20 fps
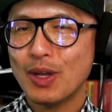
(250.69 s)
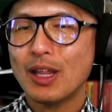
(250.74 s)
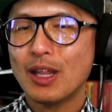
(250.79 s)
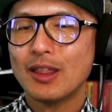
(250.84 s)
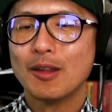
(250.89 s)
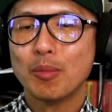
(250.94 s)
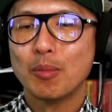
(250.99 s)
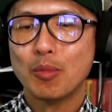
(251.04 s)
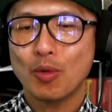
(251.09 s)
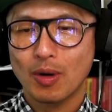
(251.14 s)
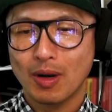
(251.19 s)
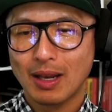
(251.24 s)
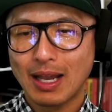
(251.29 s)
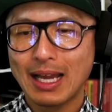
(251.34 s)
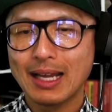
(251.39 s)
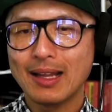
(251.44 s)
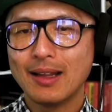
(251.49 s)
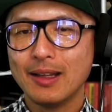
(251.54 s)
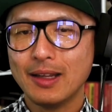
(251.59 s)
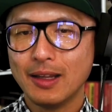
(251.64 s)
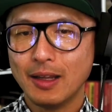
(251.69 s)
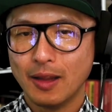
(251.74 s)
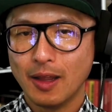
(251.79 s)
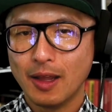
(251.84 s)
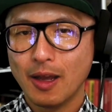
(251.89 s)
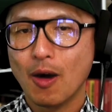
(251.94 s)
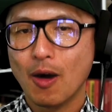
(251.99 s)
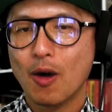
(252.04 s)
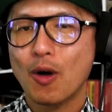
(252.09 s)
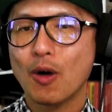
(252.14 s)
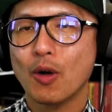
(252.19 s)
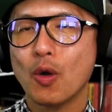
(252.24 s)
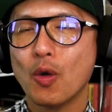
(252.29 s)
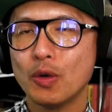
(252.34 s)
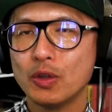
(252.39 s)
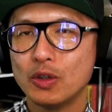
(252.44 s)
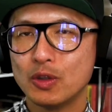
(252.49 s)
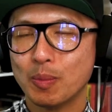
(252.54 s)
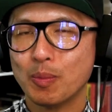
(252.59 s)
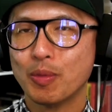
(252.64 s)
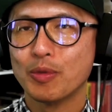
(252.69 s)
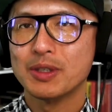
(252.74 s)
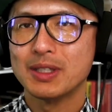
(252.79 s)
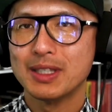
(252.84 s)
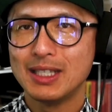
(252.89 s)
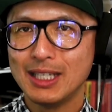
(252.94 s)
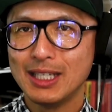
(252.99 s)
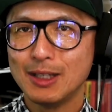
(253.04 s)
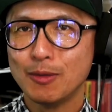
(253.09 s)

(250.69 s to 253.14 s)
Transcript: the more likely they are going to proceed